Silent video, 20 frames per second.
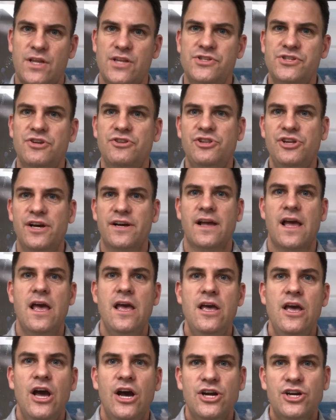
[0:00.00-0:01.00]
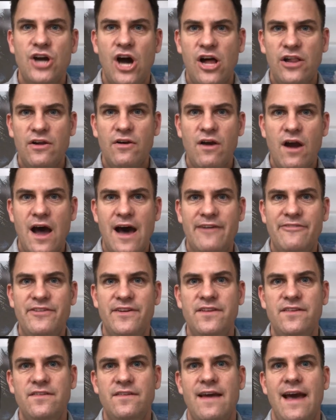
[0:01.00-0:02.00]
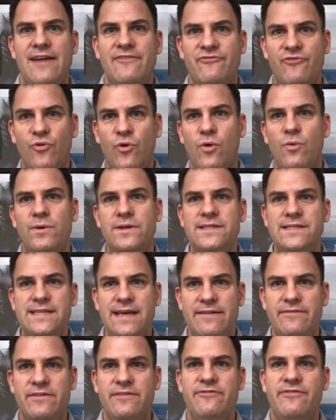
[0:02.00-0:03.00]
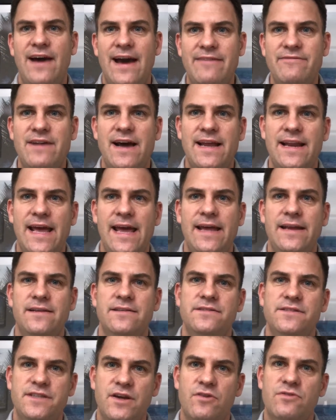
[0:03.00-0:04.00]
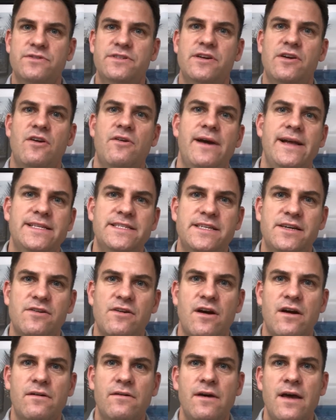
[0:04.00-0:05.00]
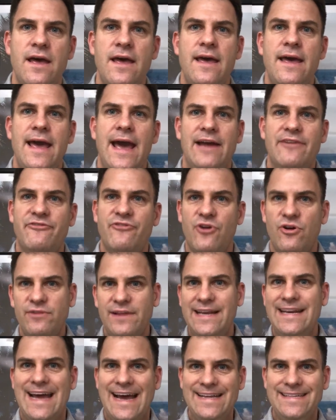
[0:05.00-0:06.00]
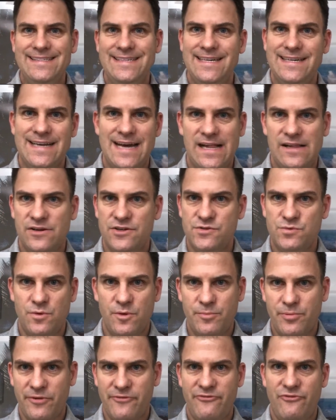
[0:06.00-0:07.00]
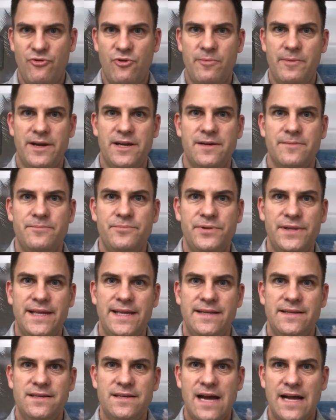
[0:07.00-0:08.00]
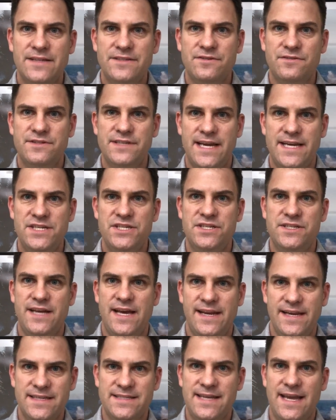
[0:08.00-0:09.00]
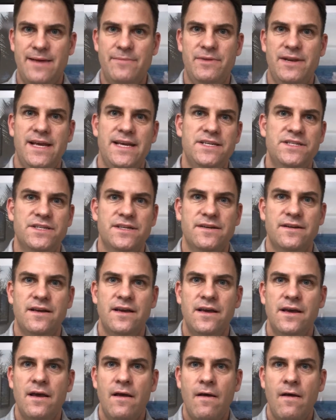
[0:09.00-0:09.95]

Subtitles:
So look, call our office at 417-598-0080, and for only $19, we'll perform a complete consultation and examination.